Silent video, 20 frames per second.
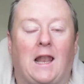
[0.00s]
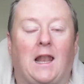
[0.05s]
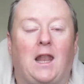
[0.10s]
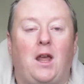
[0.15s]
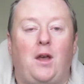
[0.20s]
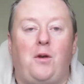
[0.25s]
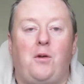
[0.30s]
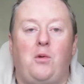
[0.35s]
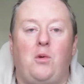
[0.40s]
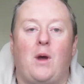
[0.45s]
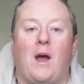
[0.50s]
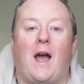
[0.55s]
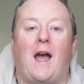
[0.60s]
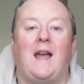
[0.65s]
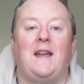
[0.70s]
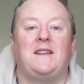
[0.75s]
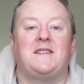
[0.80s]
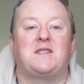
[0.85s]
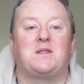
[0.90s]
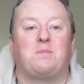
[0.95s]
Hello
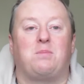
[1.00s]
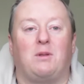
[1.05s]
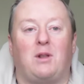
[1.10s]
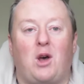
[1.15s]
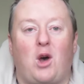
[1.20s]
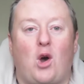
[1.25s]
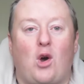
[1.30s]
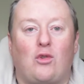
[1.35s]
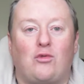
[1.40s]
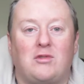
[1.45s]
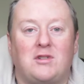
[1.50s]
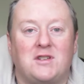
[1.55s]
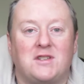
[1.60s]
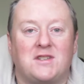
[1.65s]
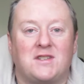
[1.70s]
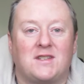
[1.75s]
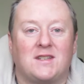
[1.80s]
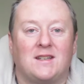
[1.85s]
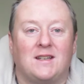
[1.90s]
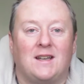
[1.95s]

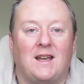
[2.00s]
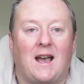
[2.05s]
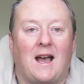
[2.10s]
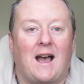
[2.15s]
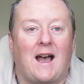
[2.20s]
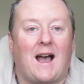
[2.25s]
explorers,